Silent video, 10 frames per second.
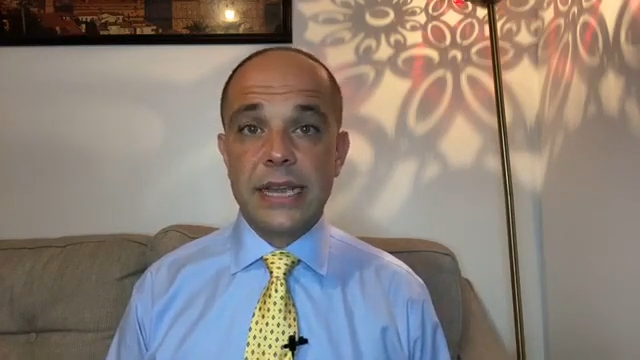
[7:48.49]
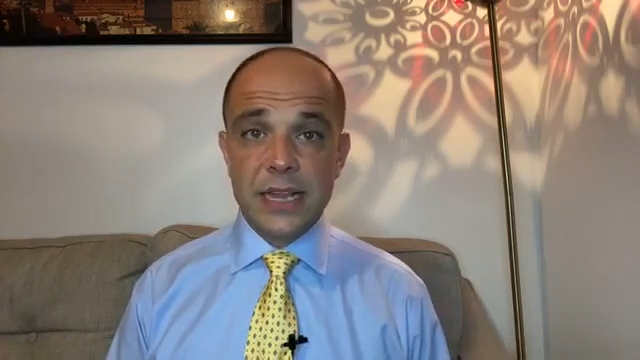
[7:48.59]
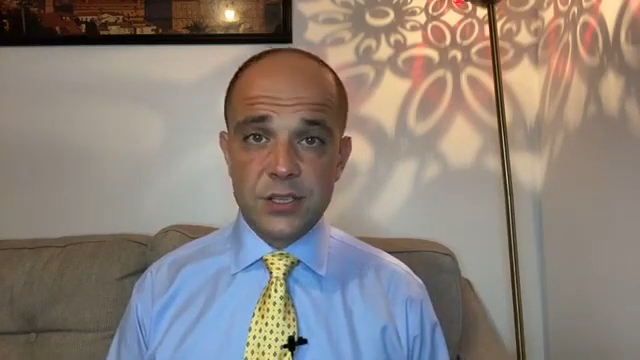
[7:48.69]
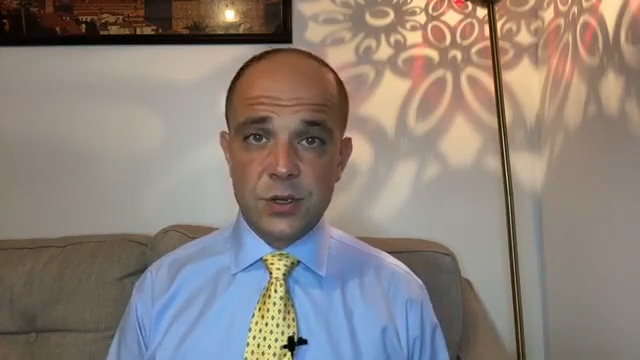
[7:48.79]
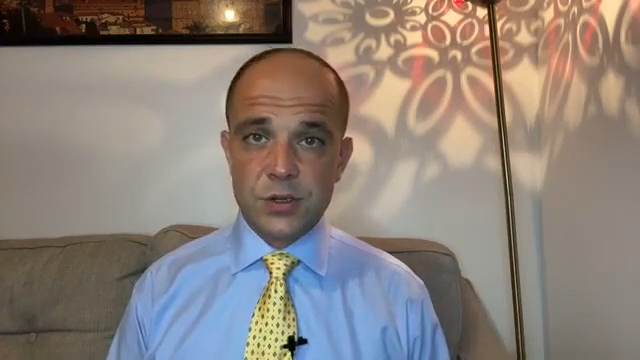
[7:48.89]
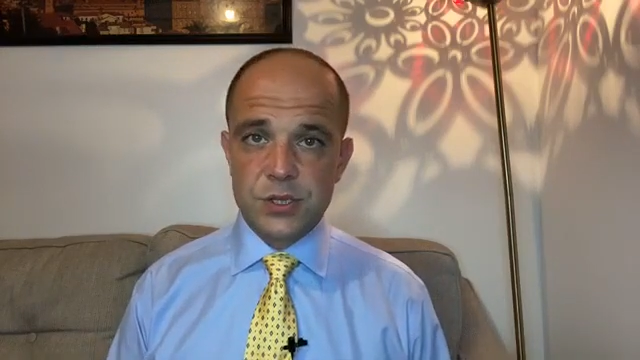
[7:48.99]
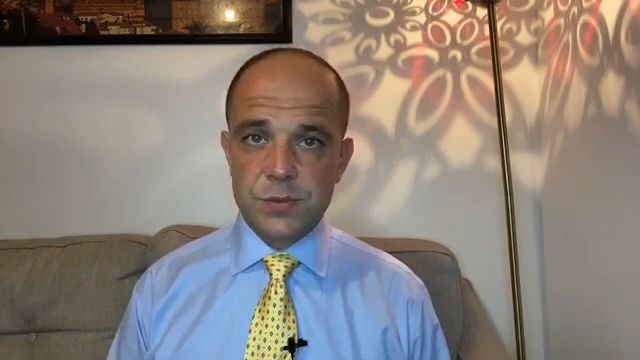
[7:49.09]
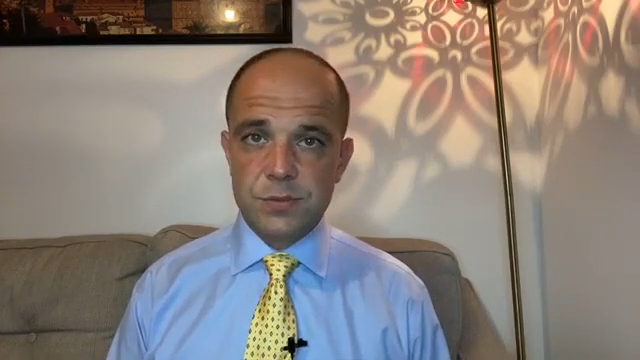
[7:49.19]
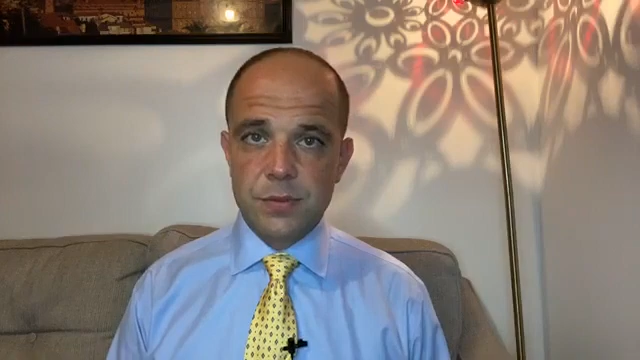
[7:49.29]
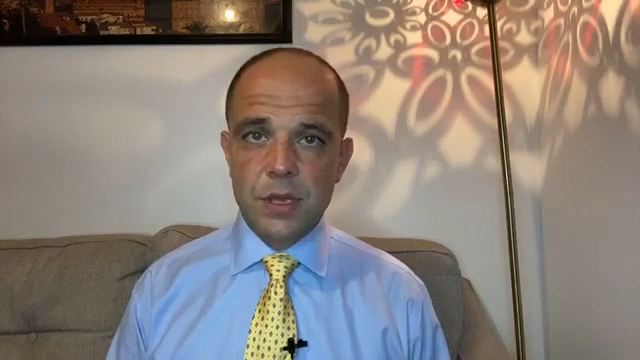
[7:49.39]

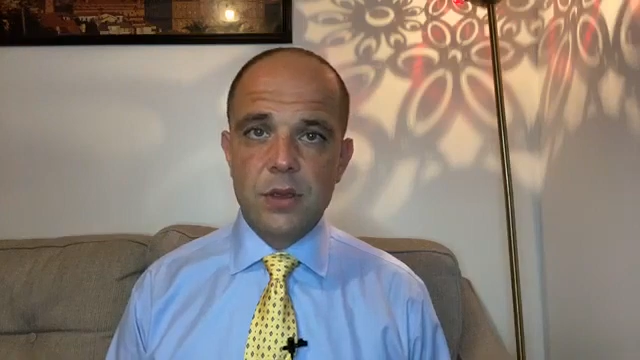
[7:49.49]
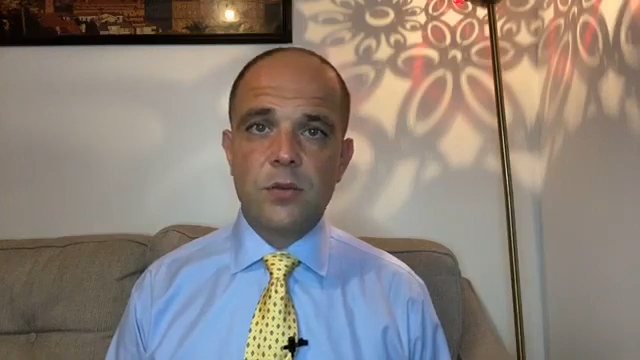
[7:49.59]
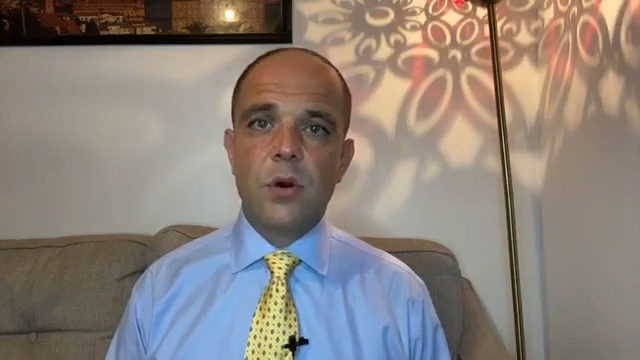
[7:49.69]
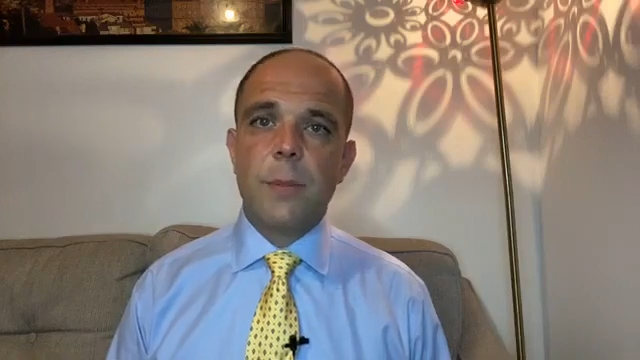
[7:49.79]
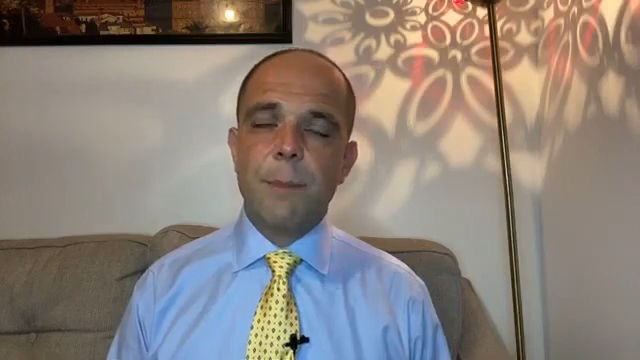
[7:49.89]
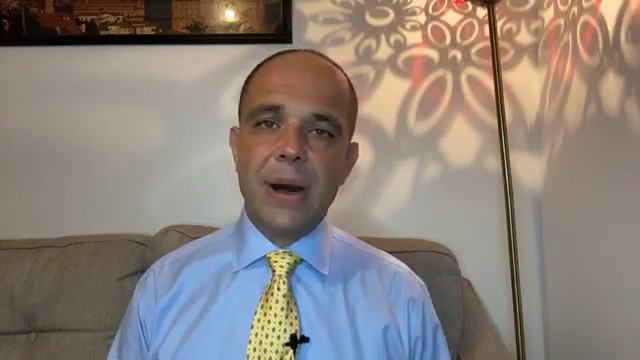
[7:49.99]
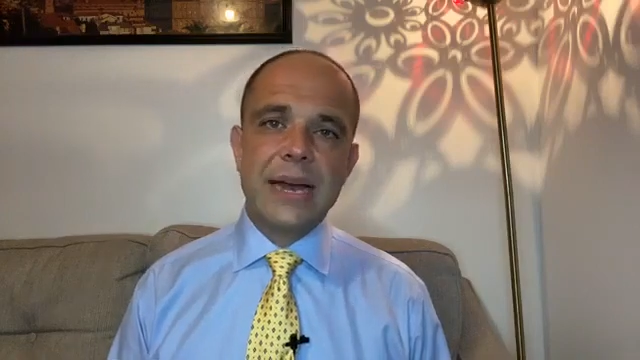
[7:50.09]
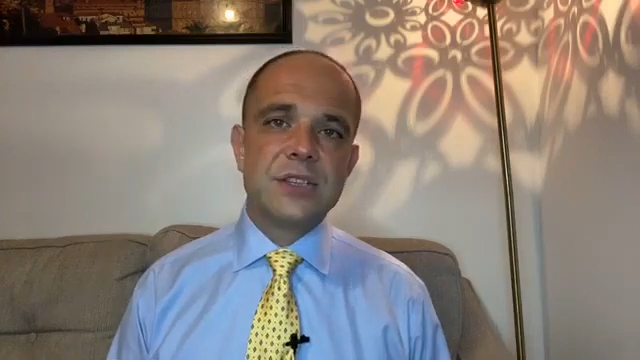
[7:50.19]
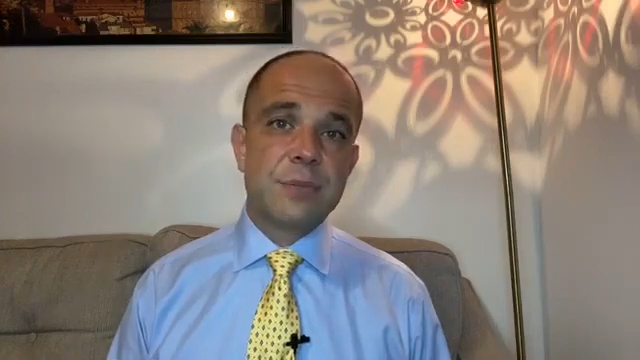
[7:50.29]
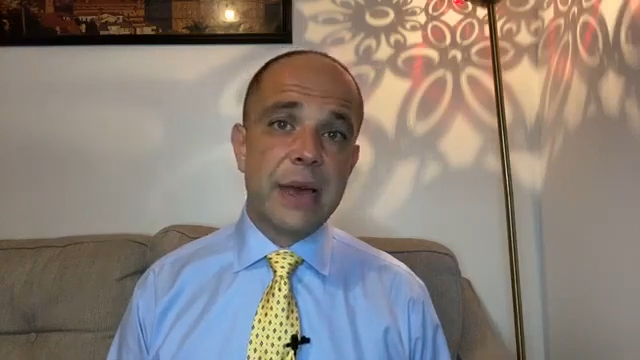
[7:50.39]
debtors for
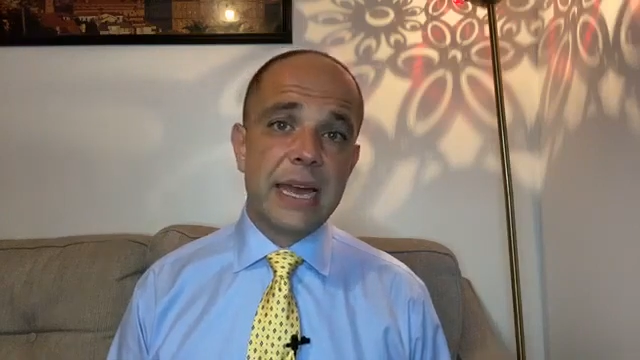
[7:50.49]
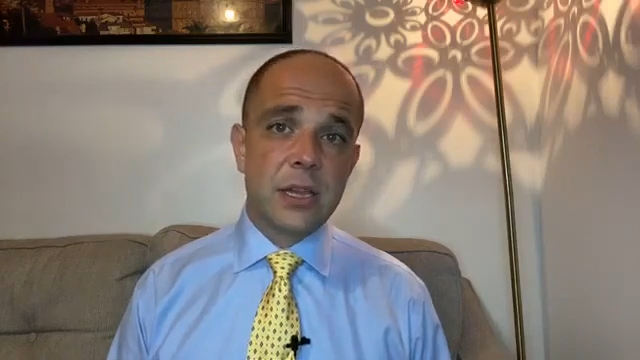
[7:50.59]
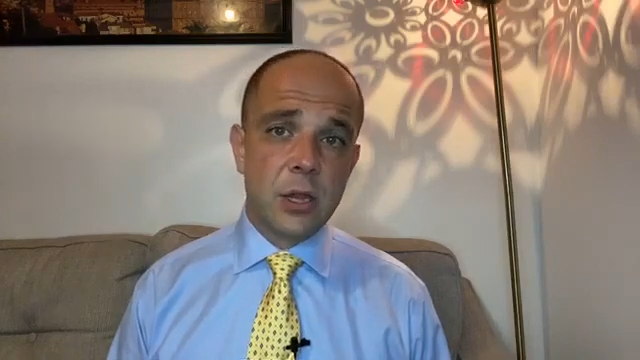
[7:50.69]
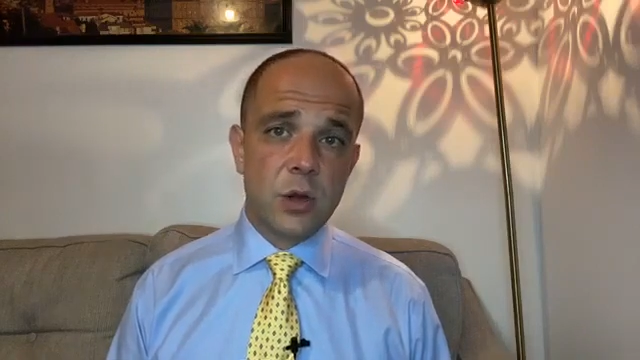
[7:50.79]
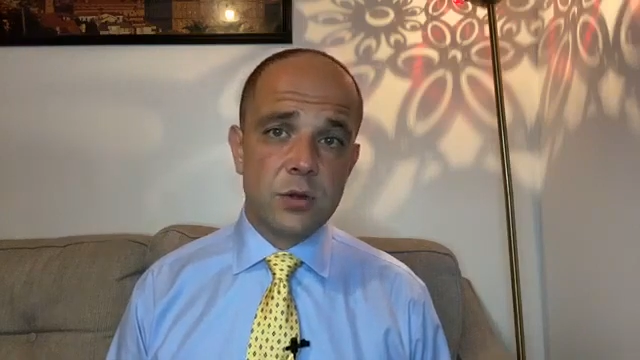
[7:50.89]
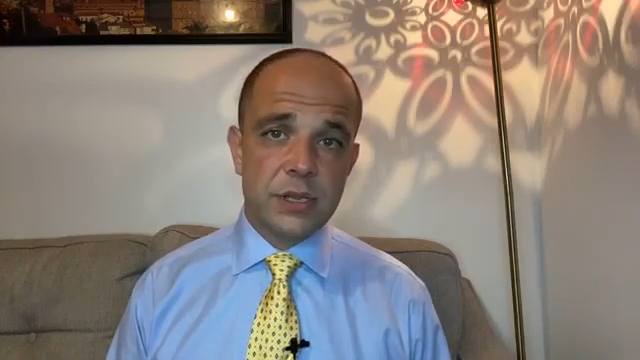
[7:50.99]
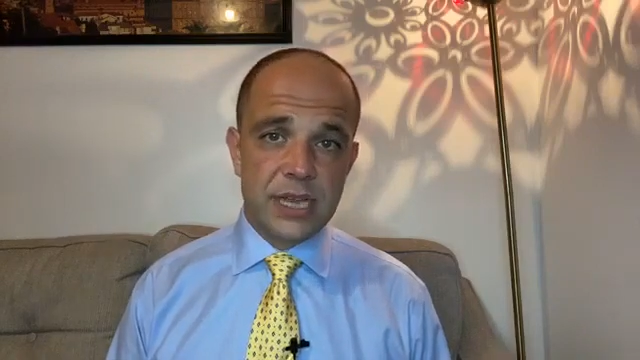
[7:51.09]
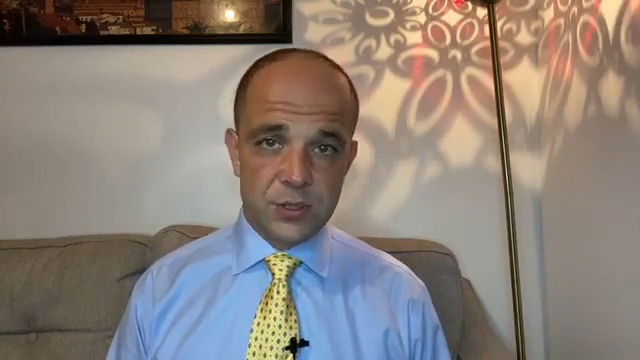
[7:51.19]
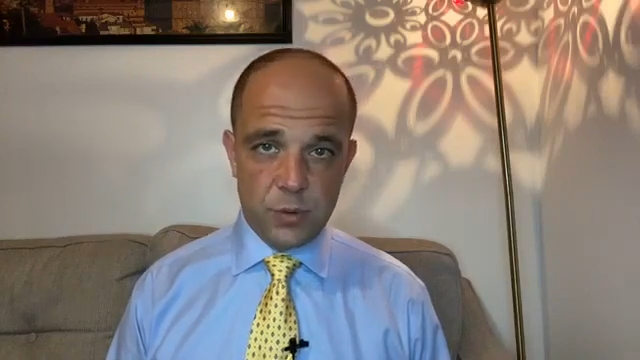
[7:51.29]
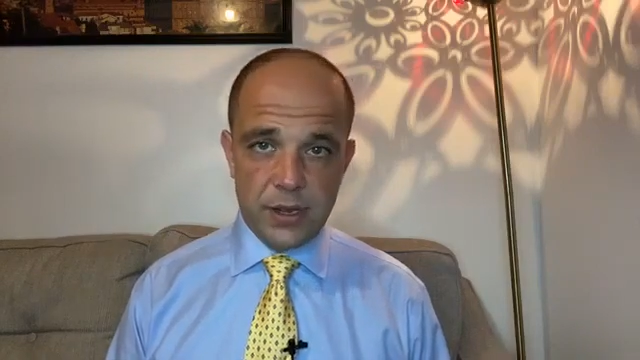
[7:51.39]
bounce back
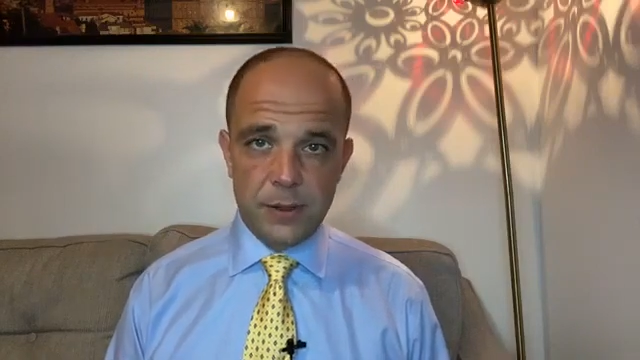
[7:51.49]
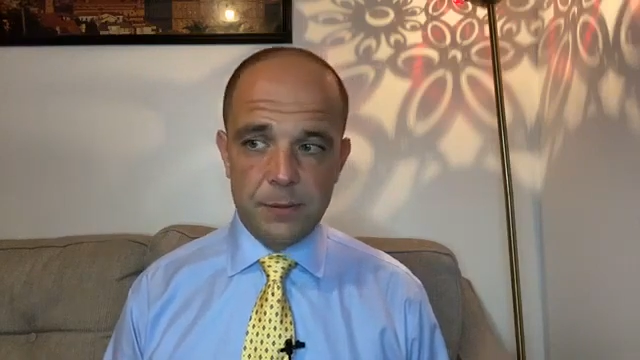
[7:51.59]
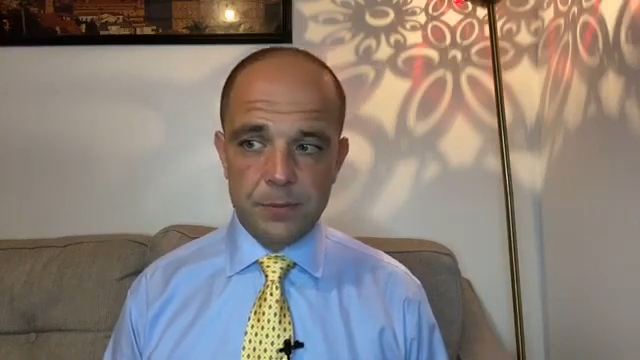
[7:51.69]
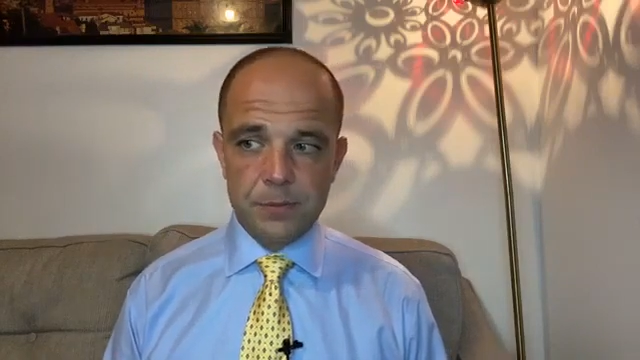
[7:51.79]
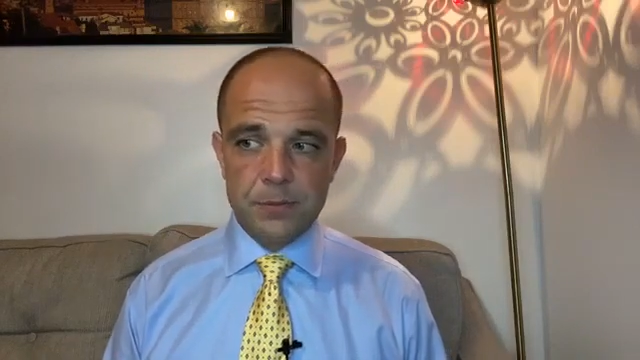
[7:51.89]
loan as well.